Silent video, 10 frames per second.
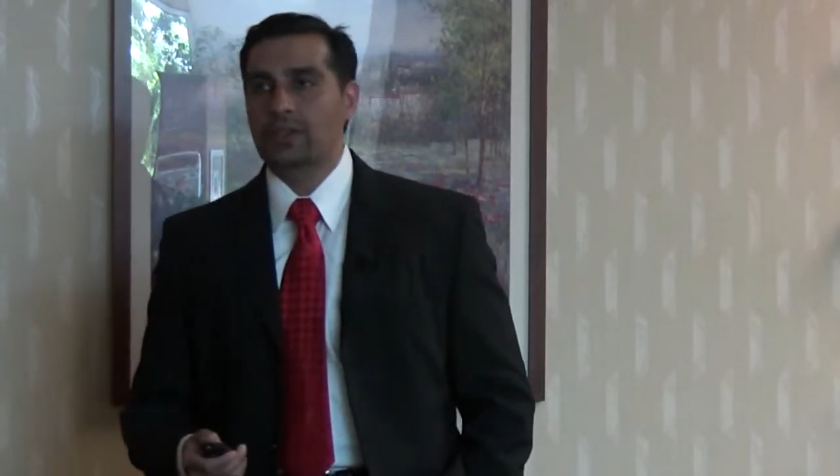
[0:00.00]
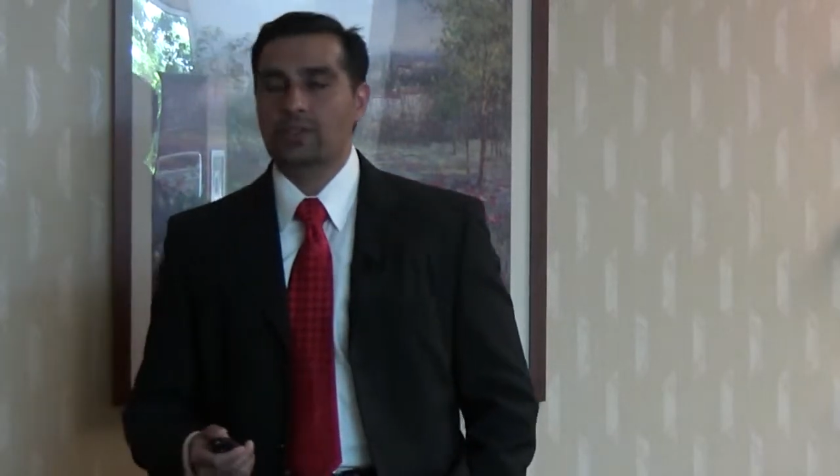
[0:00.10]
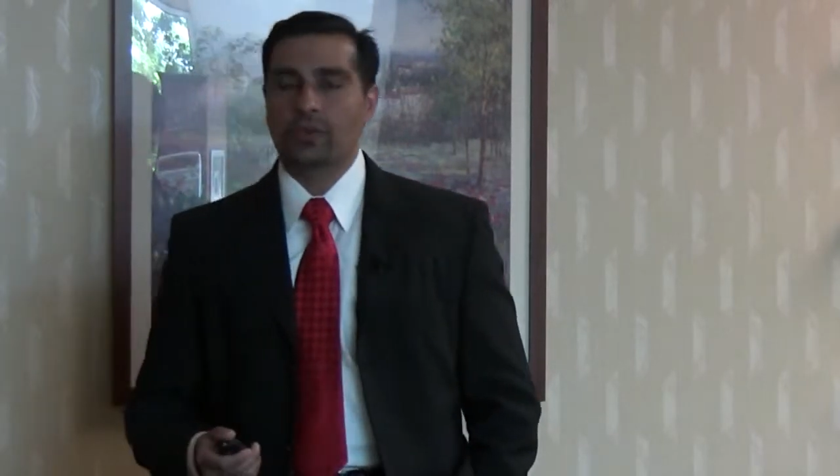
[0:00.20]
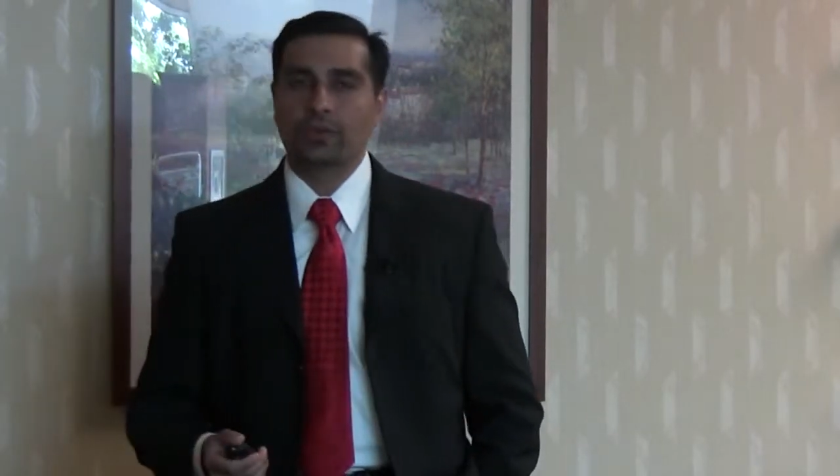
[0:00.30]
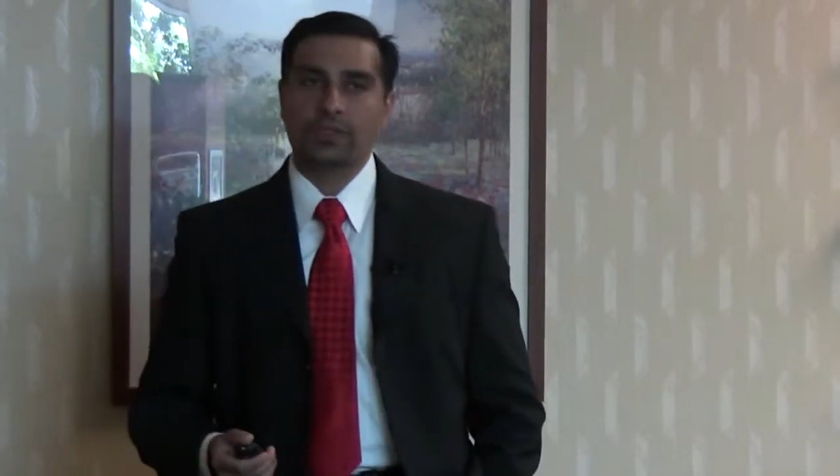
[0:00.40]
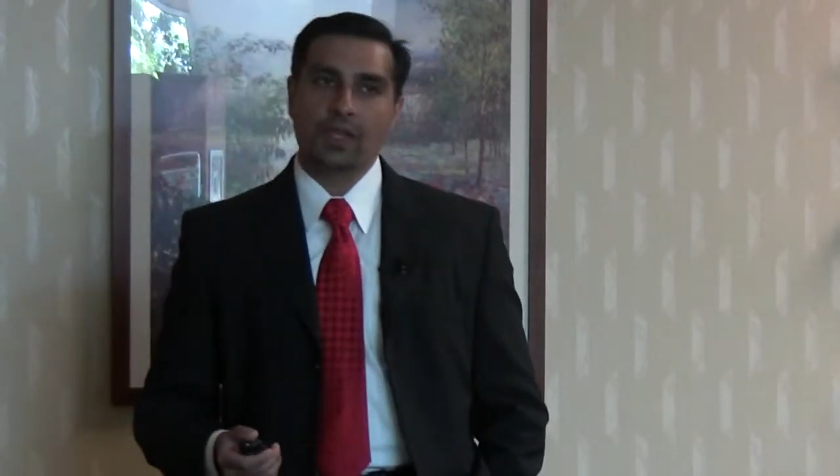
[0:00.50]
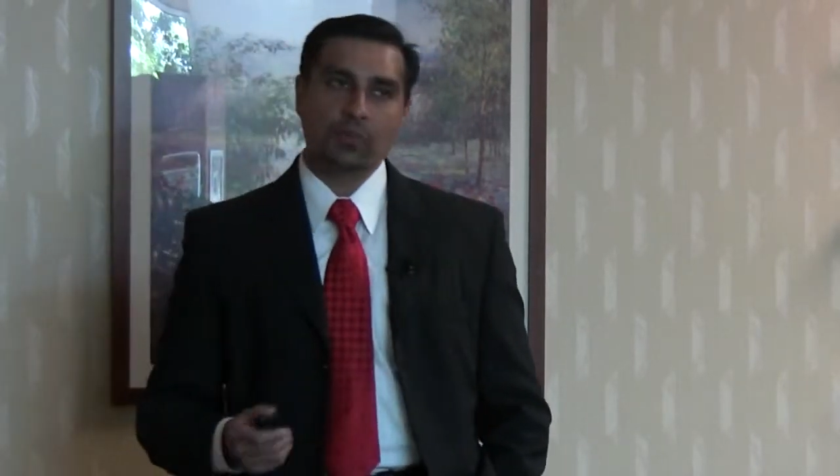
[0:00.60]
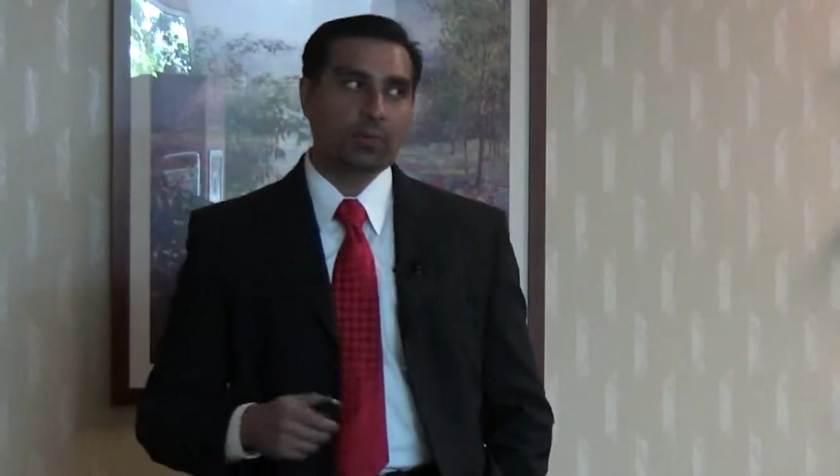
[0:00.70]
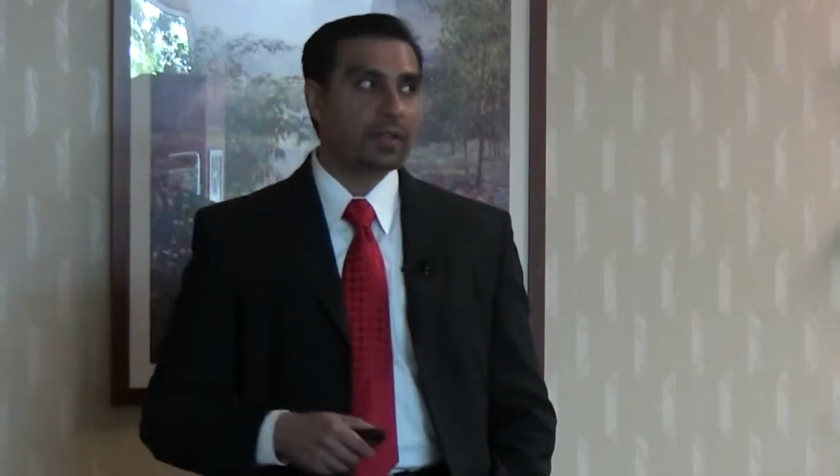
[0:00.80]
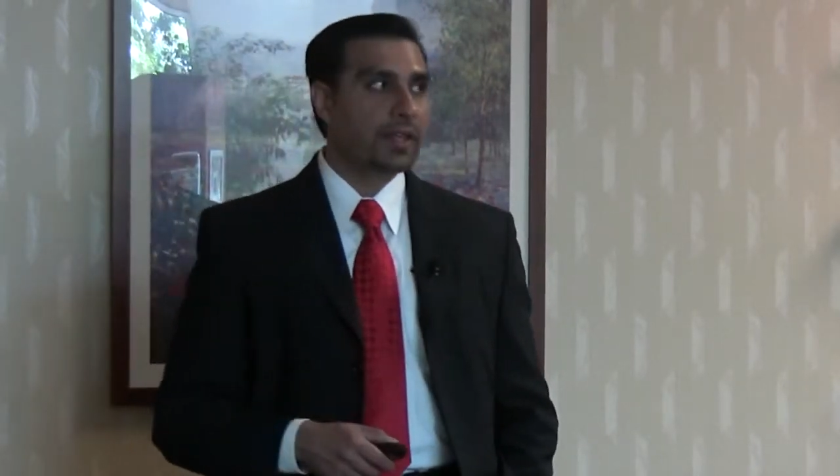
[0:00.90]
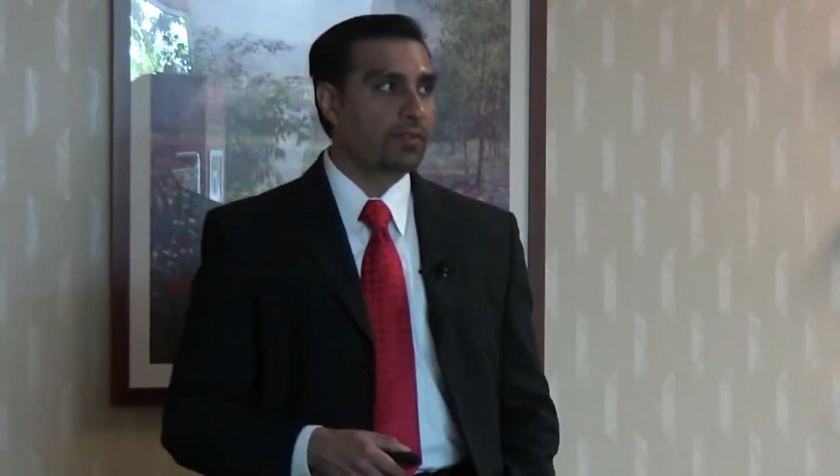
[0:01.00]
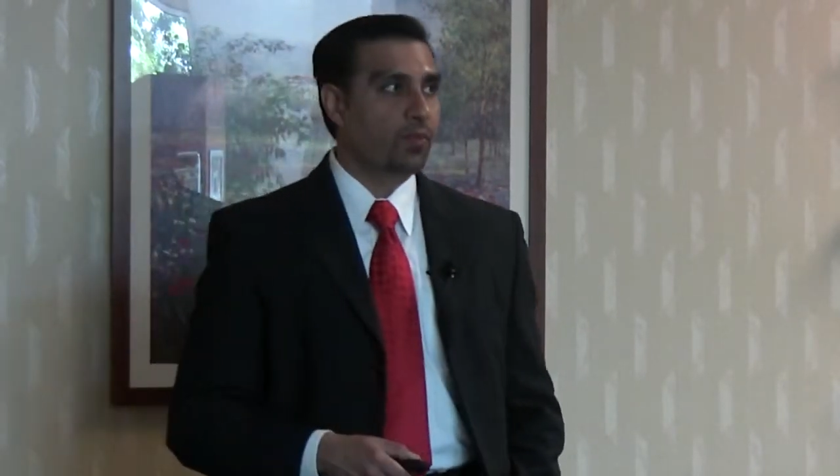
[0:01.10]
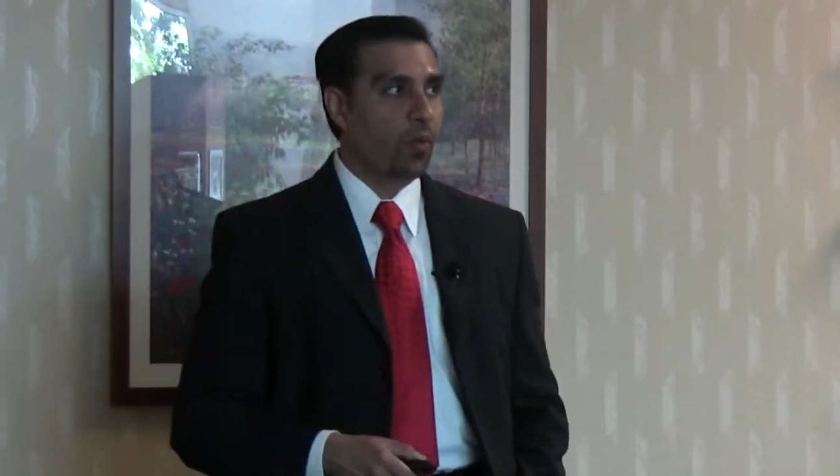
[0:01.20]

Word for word: So some women have